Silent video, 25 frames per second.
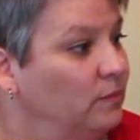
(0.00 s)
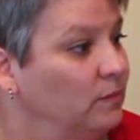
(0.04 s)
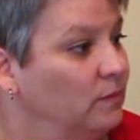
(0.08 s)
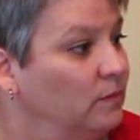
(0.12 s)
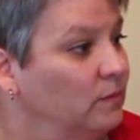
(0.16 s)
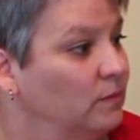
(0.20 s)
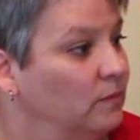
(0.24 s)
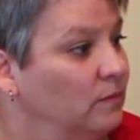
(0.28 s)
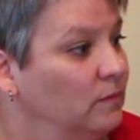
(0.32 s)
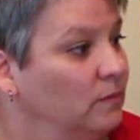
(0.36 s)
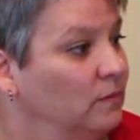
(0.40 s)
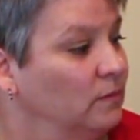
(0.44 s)

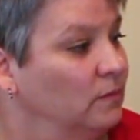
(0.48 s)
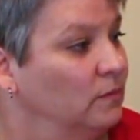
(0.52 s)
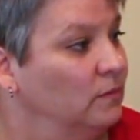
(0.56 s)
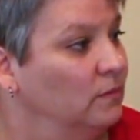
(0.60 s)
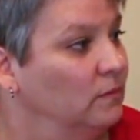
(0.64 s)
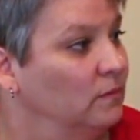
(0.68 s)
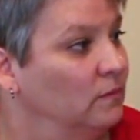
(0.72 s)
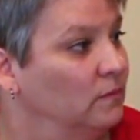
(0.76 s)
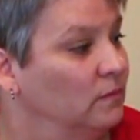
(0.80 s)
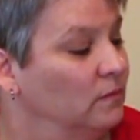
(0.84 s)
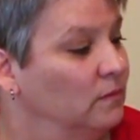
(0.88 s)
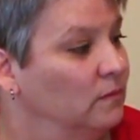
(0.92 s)

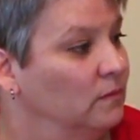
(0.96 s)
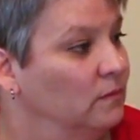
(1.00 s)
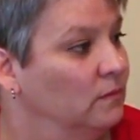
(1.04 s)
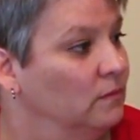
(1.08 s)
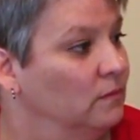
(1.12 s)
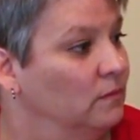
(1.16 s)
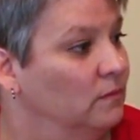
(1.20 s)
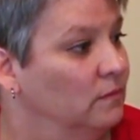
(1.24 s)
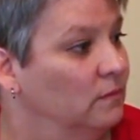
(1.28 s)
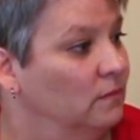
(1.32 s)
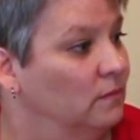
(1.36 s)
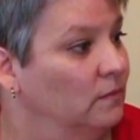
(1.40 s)

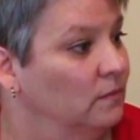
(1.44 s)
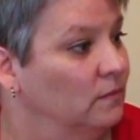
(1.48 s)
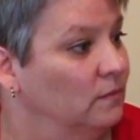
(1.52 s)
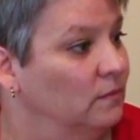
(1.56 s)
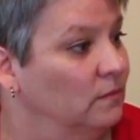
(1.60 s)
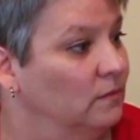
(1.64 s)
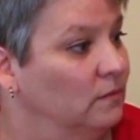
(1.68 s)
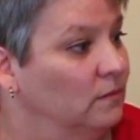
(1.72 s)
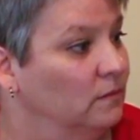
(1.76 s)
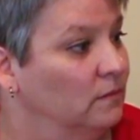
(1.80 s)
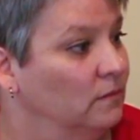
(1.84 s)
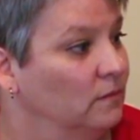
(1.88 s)

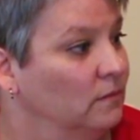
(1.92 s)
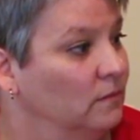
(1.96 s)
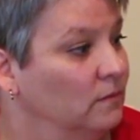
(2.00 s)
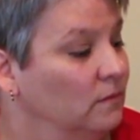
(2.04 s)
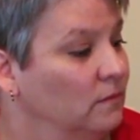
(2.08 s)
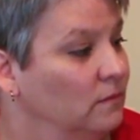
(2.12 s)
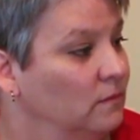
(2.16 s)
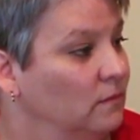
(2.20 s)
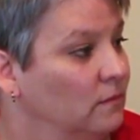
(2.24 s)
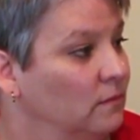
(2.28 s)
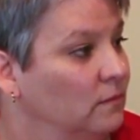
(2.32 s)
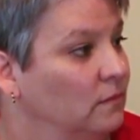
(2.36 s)

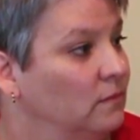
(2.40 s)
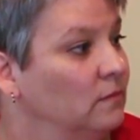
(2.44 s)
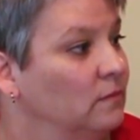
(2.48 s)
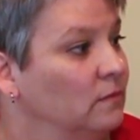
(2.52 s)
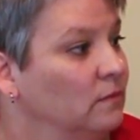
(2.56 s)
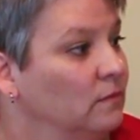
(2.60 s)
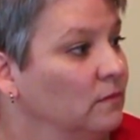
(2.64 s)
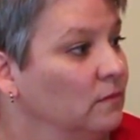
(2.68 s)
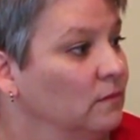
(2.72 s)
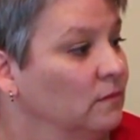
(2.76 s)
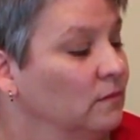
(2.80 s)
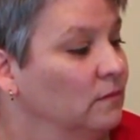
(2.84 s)

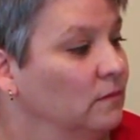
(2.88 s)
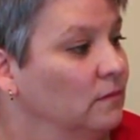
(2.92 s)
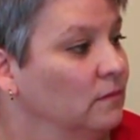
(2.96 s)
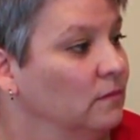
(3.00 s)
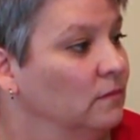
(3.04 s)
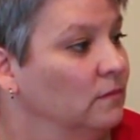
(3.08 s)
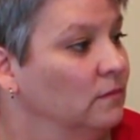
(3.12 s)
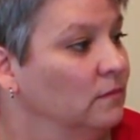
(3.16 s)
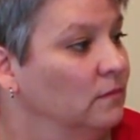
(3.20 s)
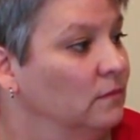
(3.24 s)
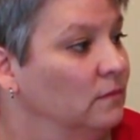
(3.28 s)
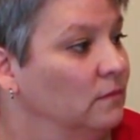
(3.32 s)

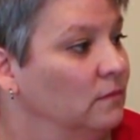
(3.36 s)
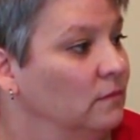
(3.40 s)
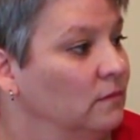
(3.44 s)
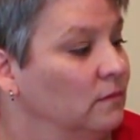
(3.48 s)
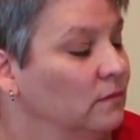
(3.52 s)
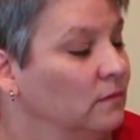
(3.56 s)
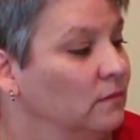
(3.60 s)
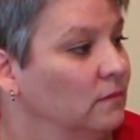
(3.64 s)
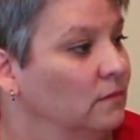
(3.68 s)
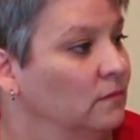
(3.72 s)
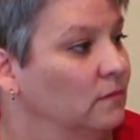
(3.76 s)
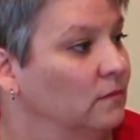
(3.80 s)

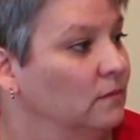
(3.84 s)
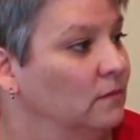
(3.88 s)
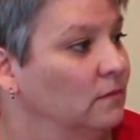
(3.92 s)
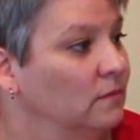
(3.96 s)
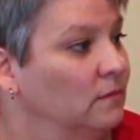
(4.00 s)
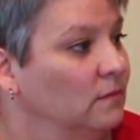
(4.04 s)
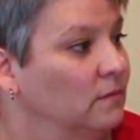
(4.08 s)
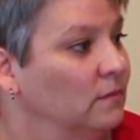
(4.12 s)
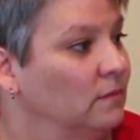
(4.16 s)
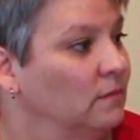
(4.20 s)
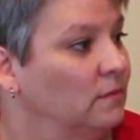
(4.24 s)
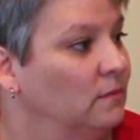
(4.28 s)

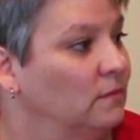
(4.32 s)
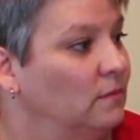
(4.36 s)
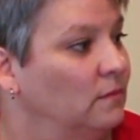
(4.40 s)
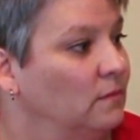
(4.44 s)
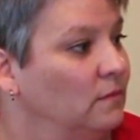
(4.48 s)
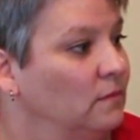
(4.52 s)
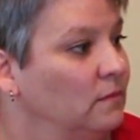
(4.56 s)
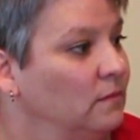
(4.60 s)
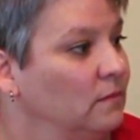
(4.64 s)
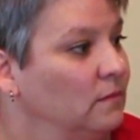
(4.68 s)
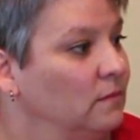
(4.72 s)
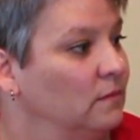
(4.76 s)

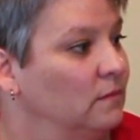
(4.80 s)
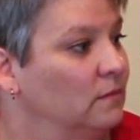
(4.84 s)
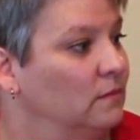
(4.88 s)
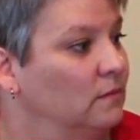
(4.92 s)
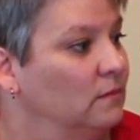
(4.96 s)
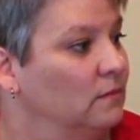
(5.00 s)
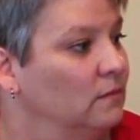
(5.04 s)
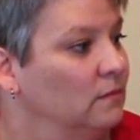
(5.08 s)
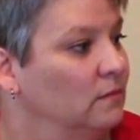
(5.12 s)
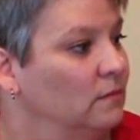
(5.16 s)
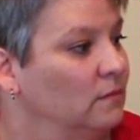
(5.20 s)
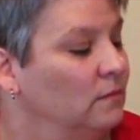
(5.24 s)

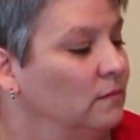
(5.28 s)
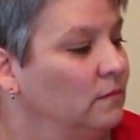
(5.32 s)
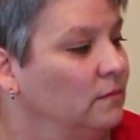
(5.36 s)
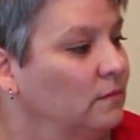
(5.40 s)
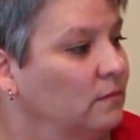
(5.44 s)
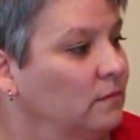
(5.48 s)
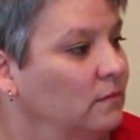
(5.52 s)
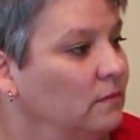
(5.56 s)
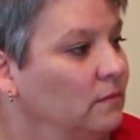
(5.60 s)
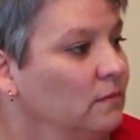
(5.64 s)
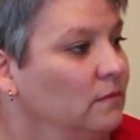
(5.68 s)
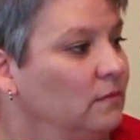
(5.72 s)

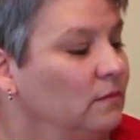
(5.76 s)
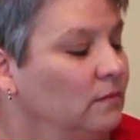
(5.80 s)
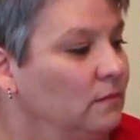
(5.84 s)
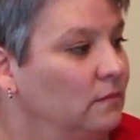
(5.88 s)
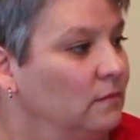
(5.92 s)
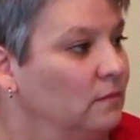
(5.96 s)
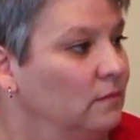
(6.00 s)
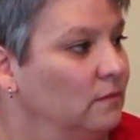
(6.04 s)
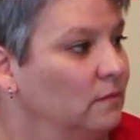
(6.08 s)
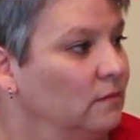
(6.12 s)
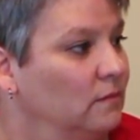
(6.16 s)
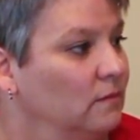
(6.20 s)

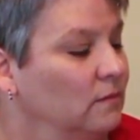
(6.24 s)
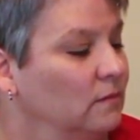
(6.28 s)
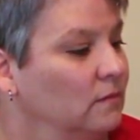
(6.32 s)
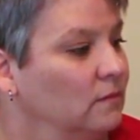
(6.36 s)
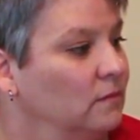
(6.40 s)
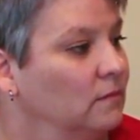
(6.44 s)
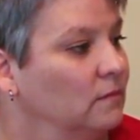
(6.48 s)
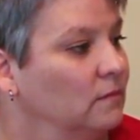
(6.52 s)
(not speaking)